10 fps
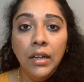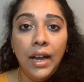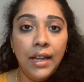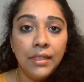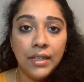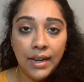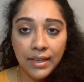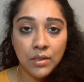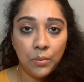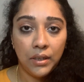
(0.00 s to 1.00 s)
And the
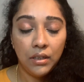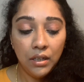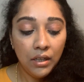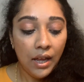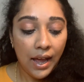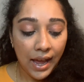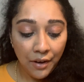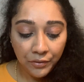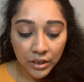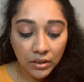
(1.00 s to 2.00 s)
next one,
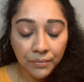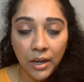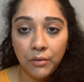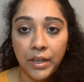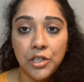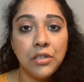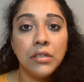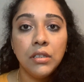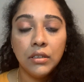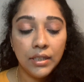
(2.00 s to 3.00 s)
after the
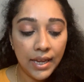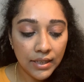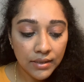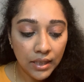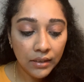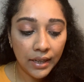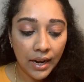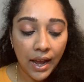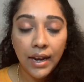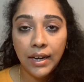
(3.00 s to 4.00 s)
foundation, the next thing that
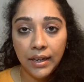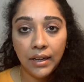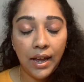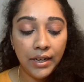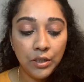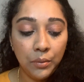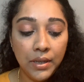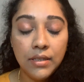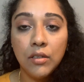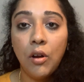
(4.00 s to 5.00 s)
I do
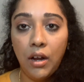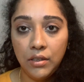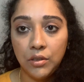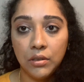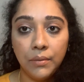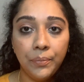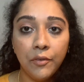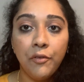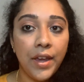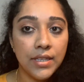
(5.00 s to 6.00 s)
is contour,
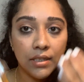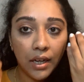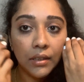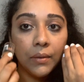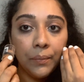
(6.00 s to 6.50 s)
face cut.